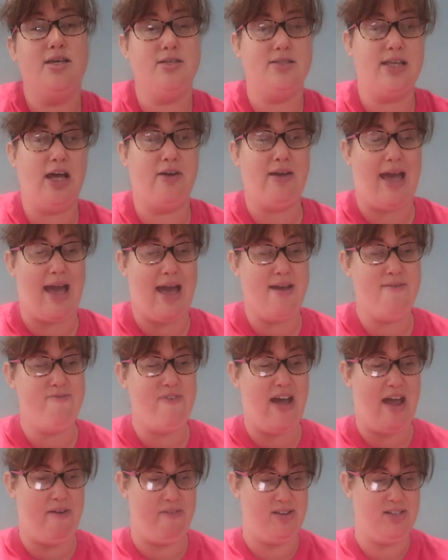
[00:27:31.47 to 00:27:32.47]
So yeah, it
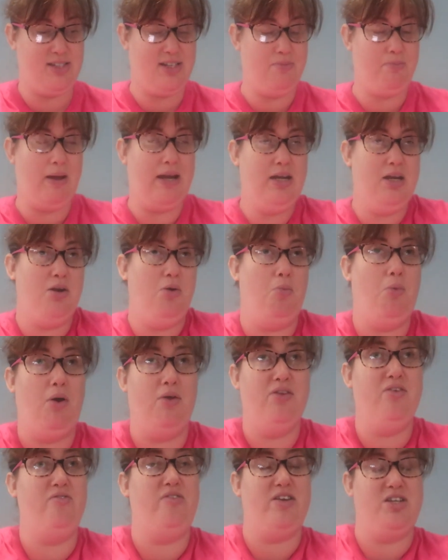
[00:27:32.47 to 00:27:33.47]
varies depending on what
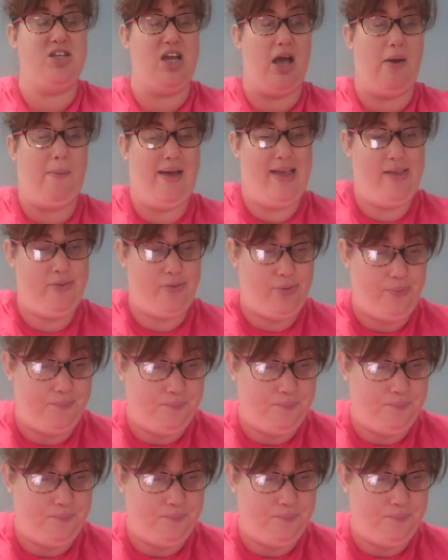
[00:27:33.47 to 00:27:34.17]
the video is.